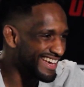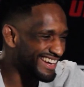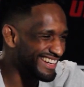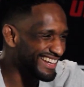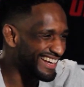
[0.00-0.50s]

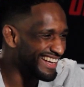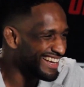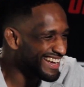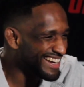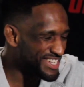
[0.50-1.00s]

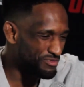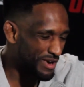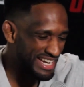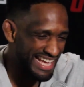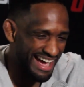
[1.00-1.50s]
There's
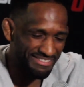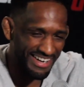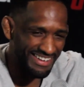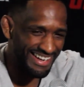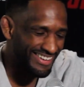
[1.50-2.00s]
one guy,
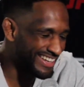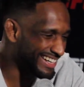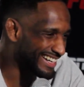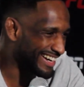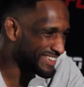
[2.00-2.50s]
but
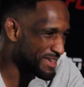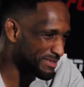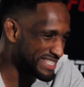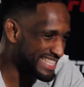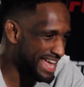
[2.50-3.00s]
I'll keep
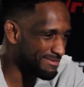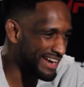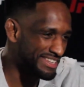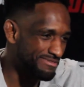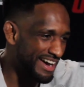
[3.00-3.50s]
his name
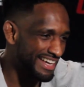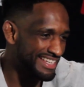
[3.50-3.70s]
out of the mic.